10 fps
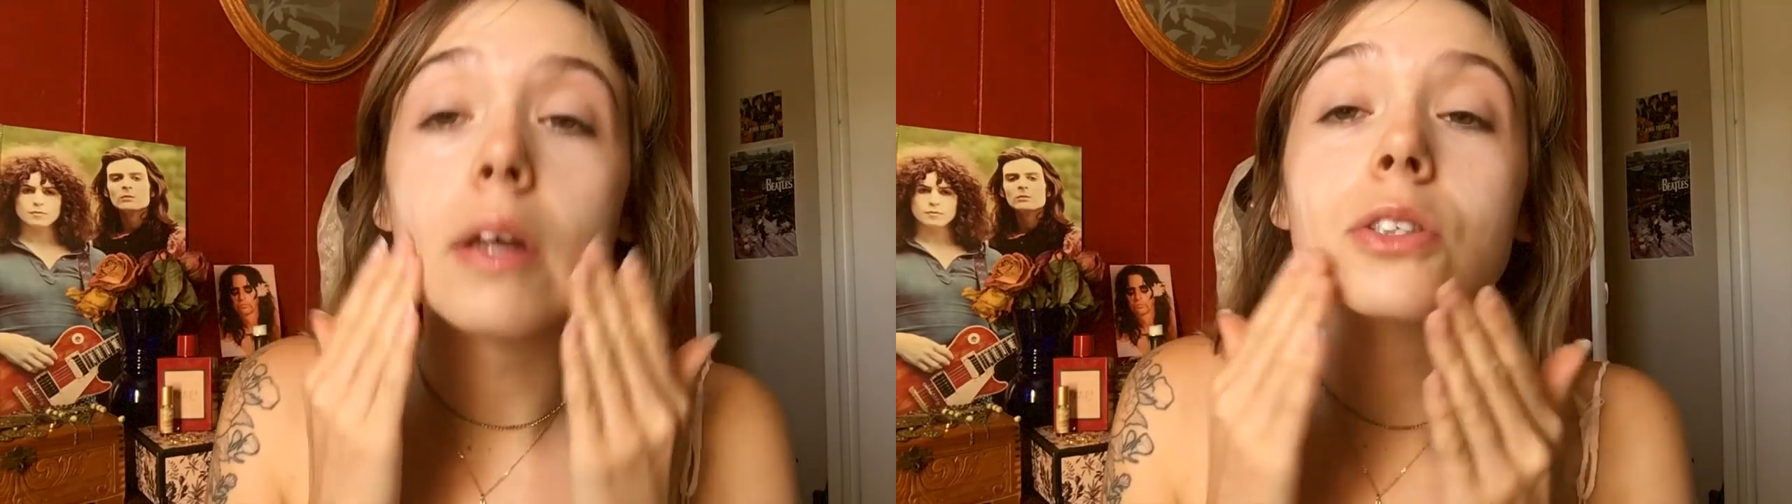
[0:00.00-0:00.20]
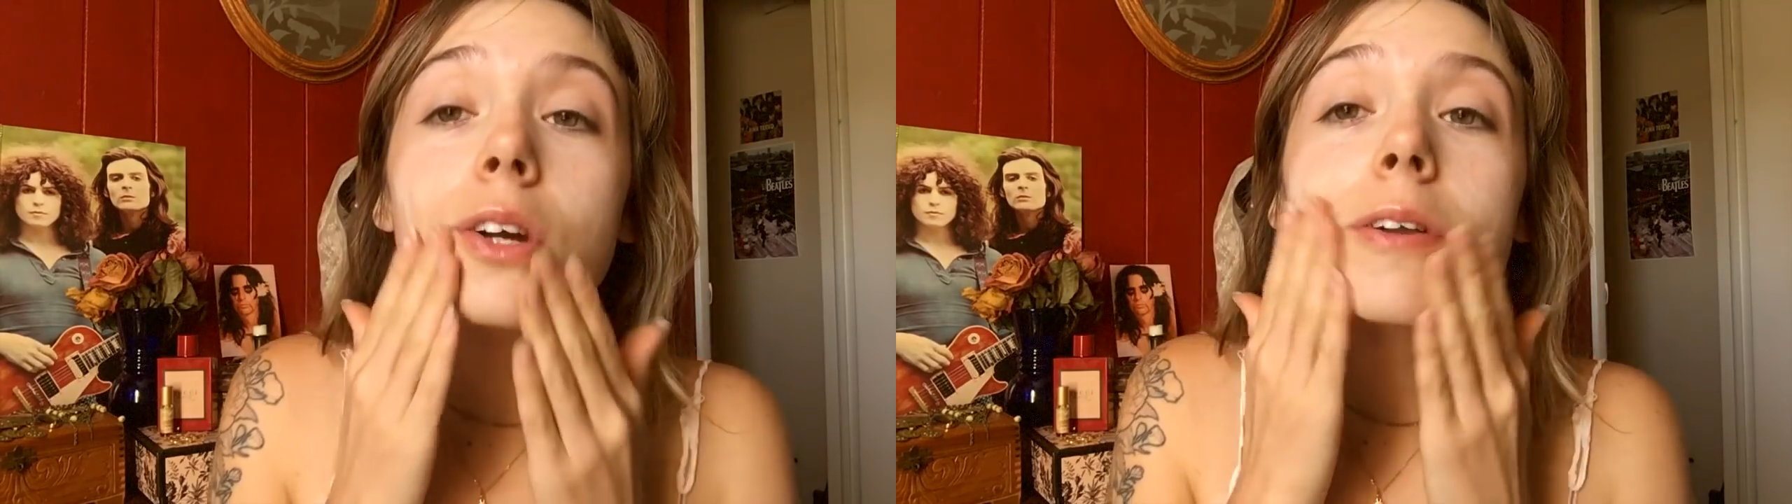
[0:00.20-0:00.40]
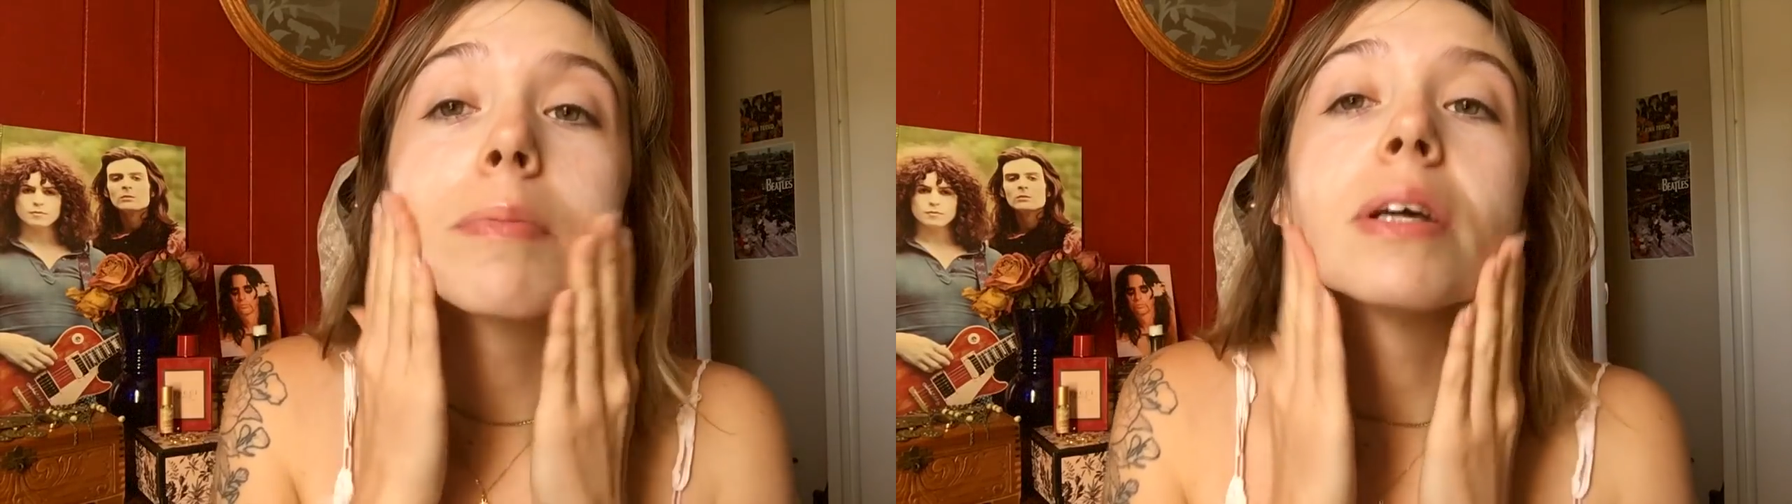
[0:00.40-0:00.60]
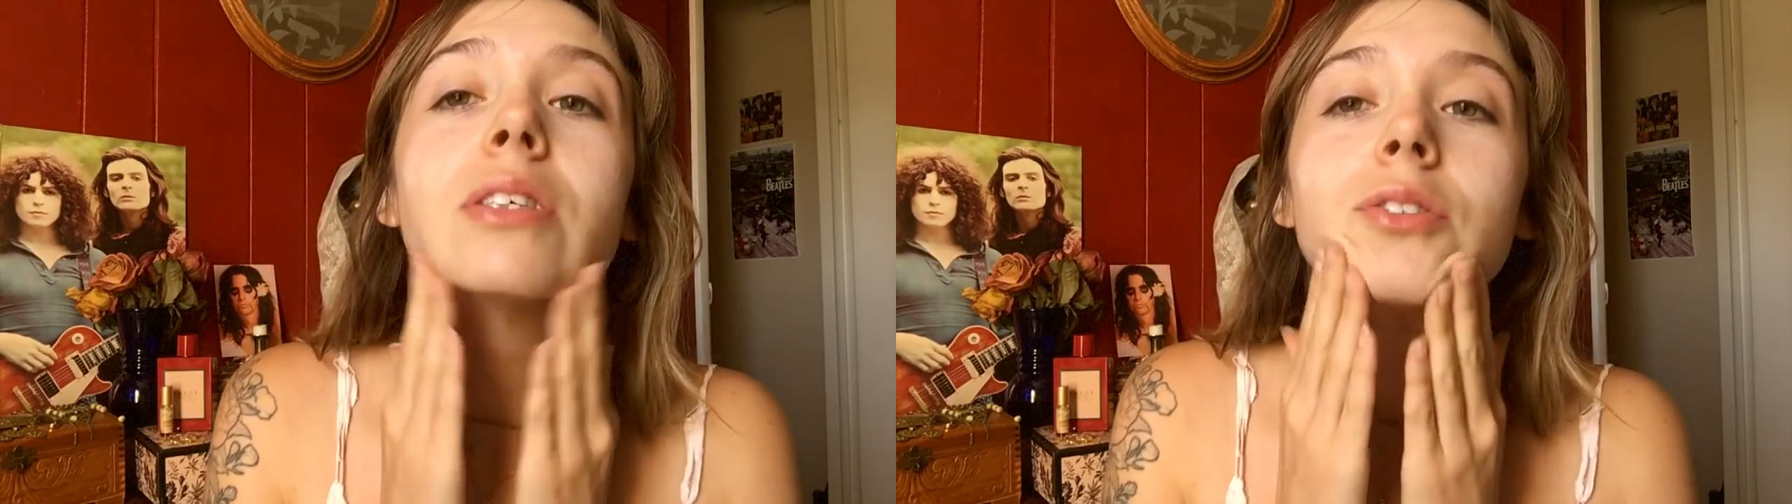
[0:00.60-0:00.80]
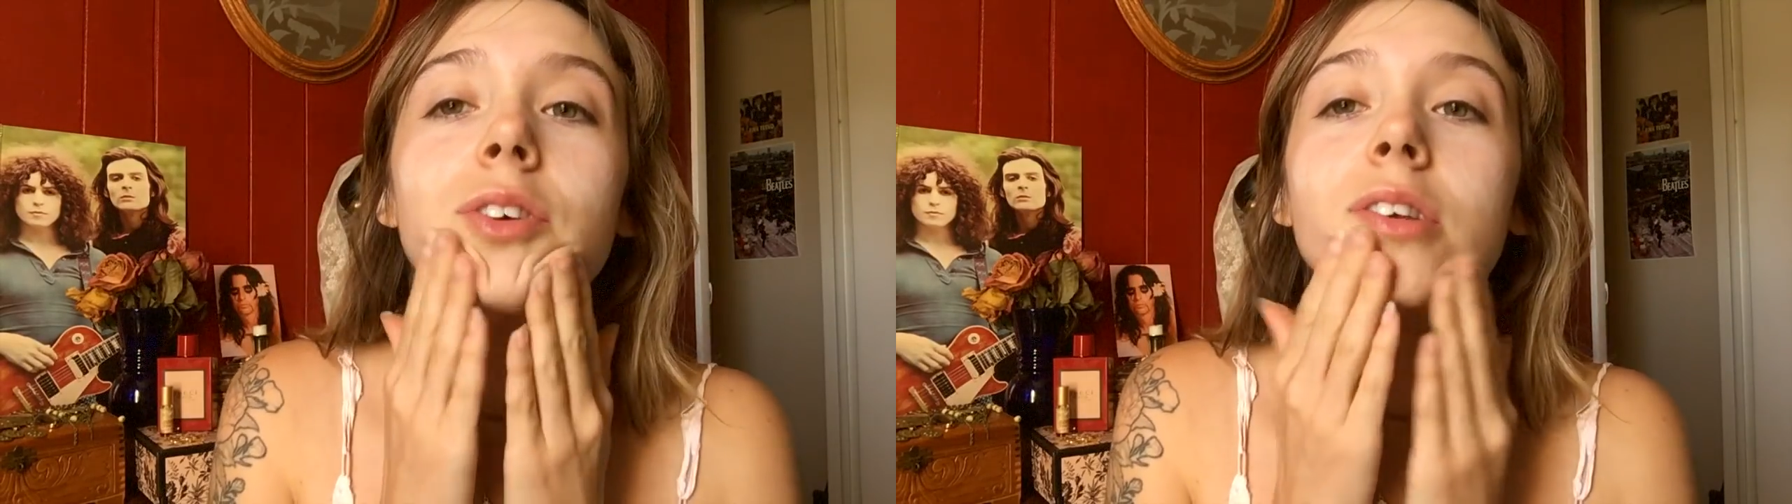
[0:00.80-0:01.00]
and try to be
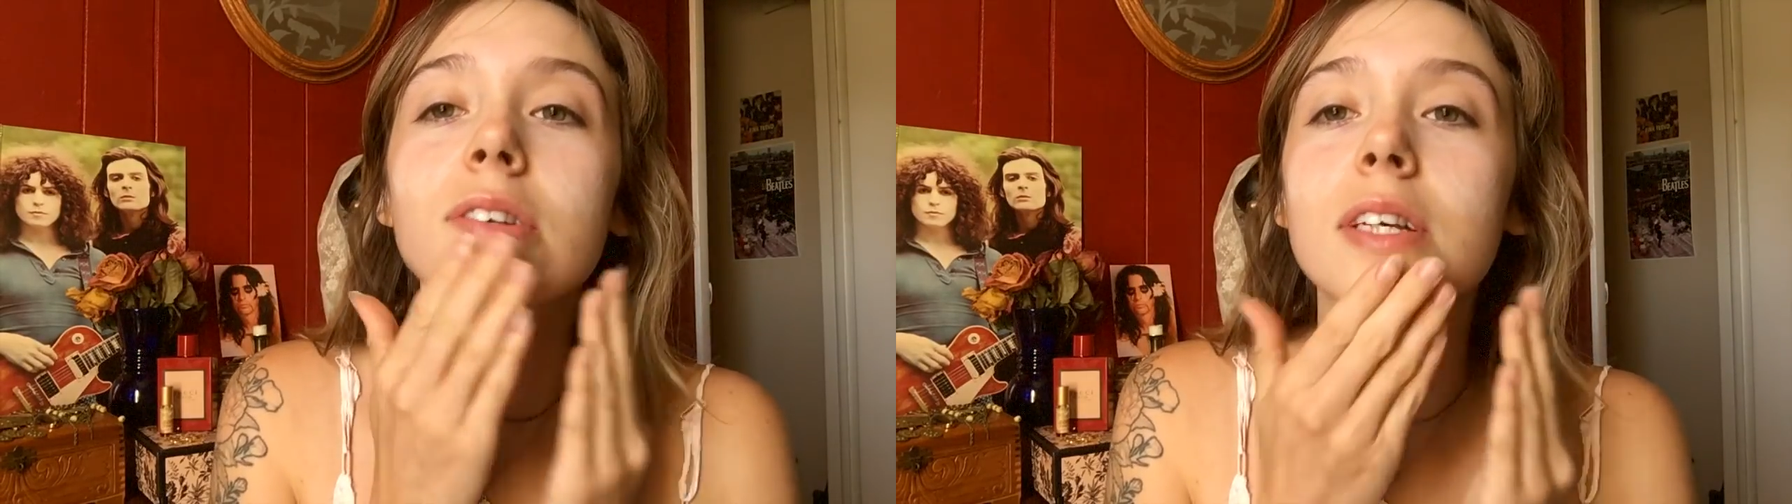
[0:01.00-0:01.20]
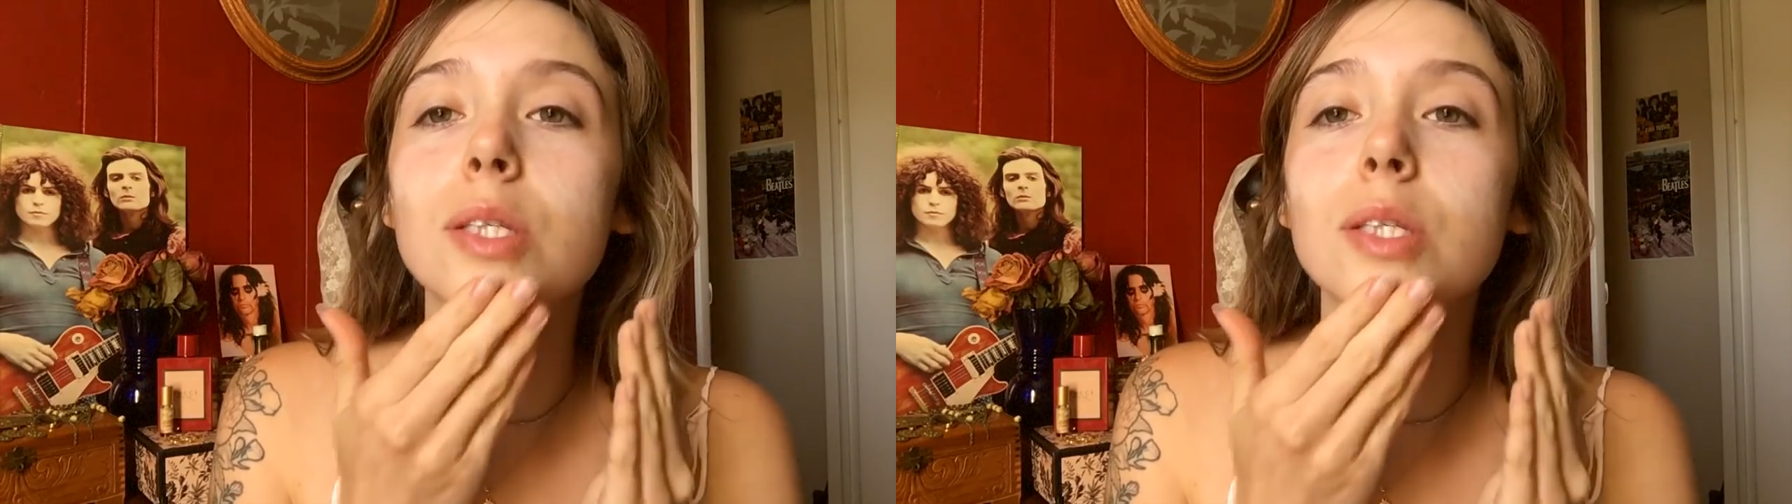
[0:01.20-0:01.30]
as gentle